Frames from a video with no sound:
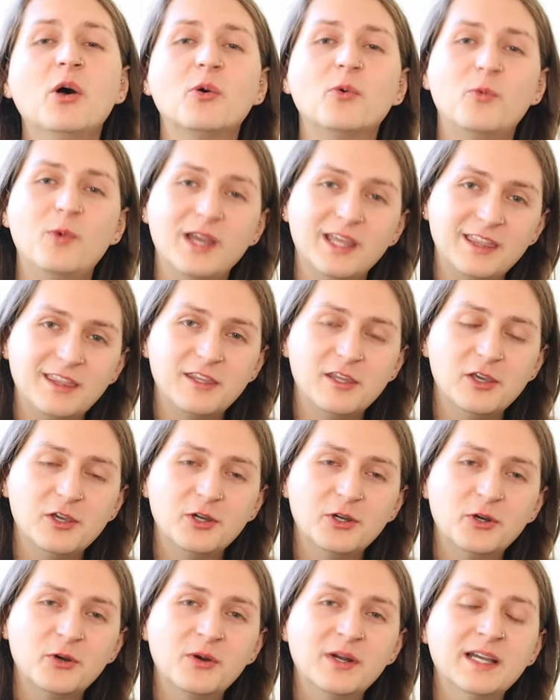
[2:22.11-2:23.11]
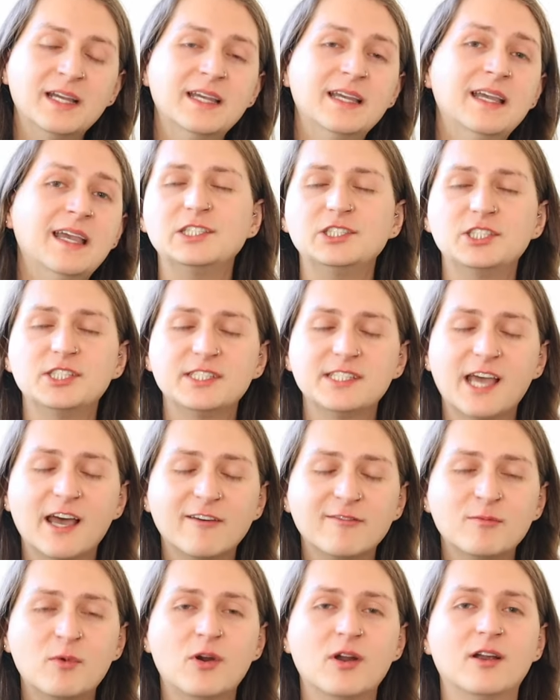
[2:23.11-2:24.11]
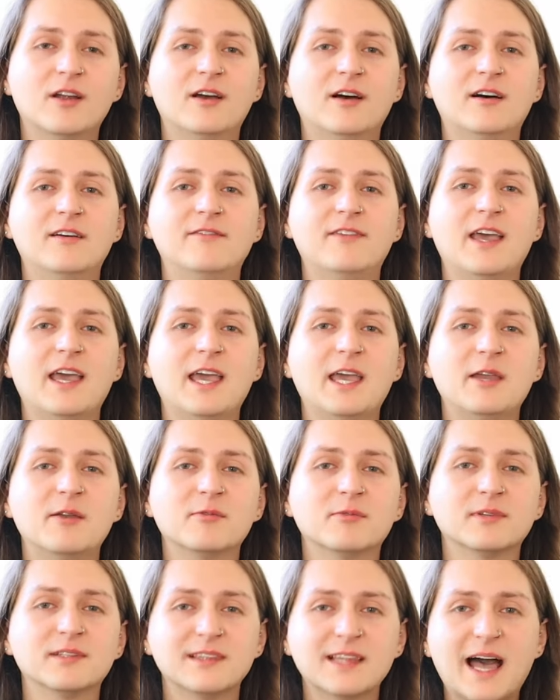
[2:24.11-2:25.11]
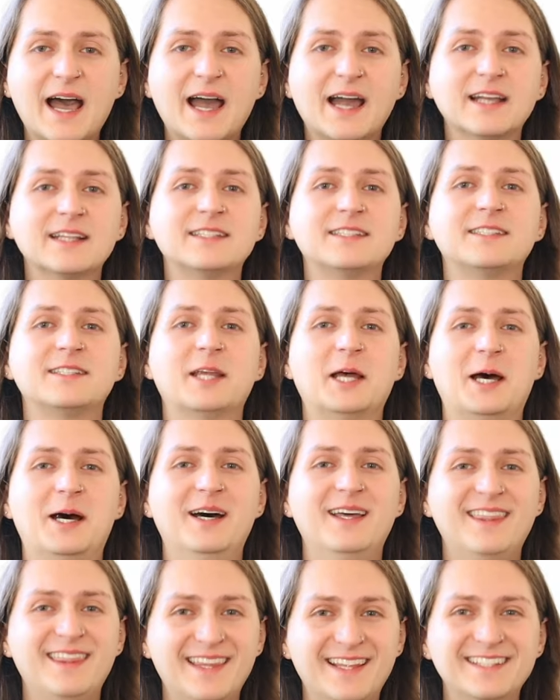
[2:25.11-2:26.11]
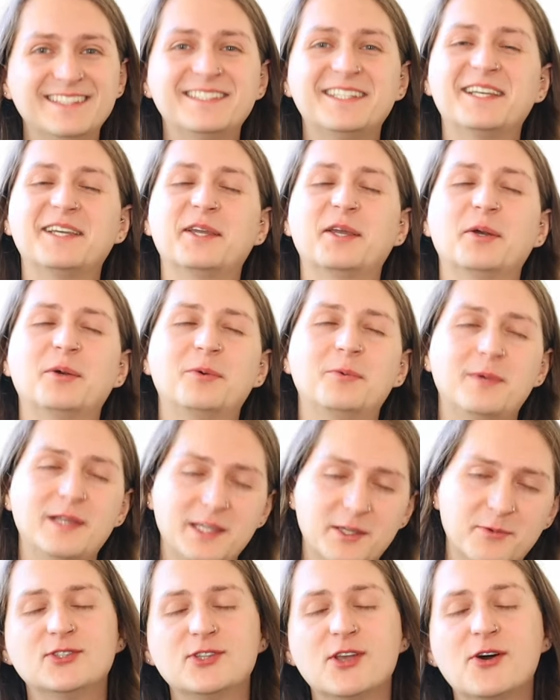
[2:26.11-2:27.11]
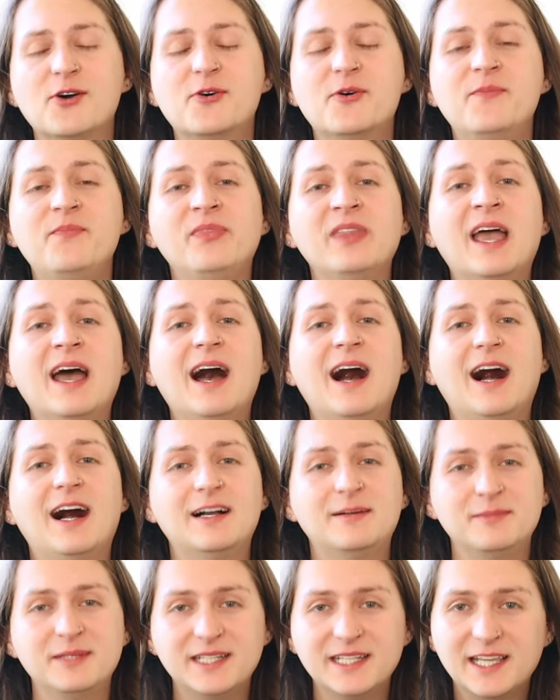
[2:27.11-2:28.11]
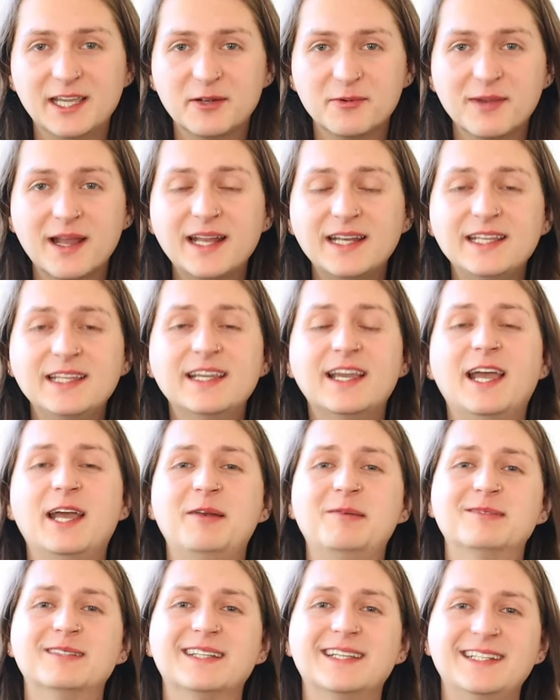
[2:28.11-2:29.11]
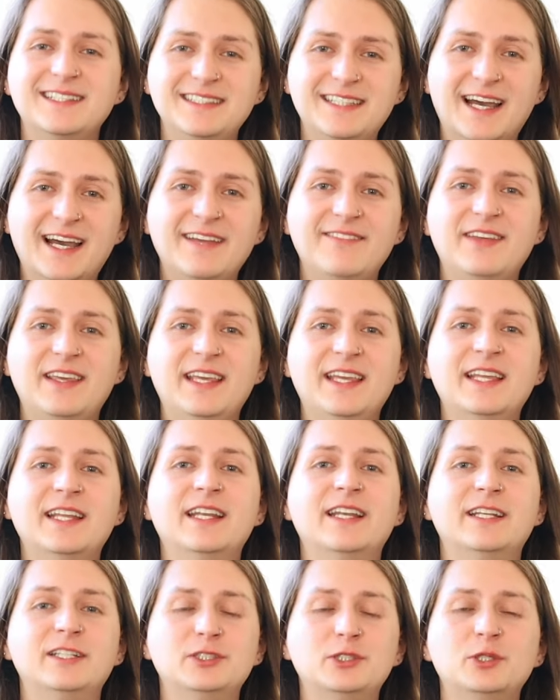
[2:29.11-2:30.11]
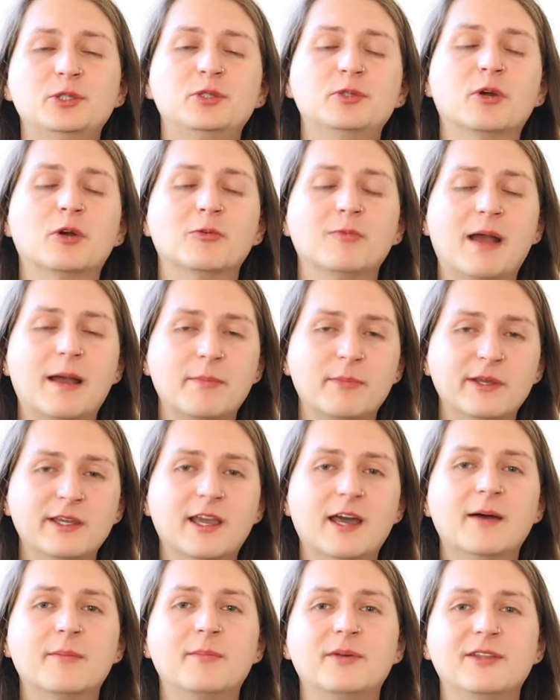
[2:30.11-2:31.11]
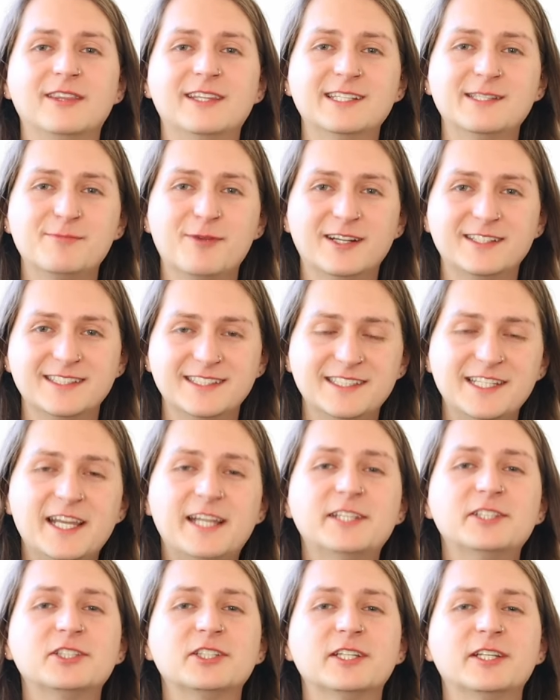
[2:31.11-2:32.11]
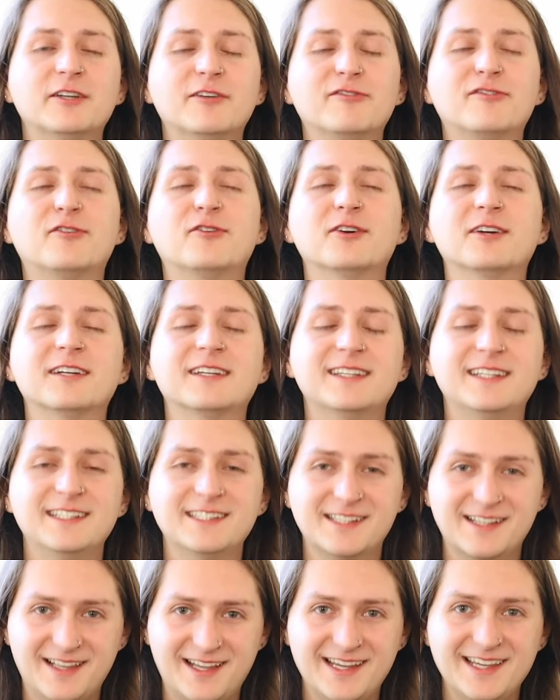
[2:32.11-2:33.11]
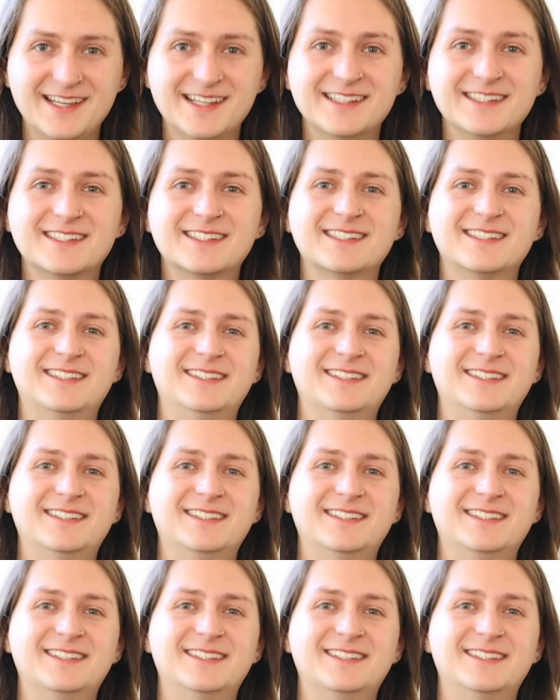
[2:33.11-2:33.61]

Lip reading: with you, and just have more of a relaxed, authentic week. So I'm going to get ready and we're going to dive into wrapping up this presentation for these clients.